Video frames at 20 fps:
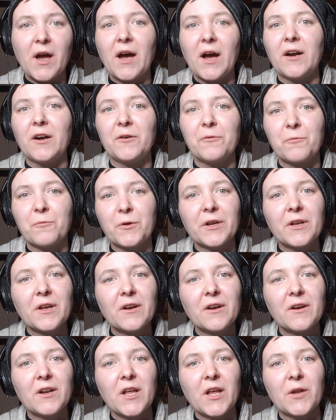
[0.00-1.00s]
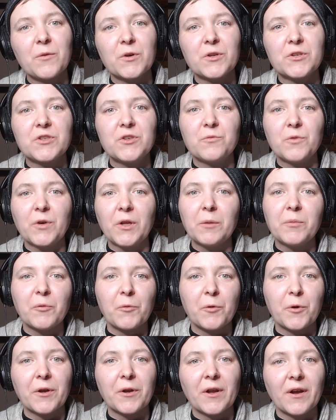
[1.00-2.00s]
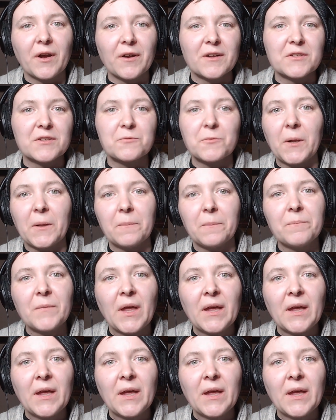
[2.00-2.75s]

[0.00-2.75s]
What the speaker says: are working on and what you will be working on as well.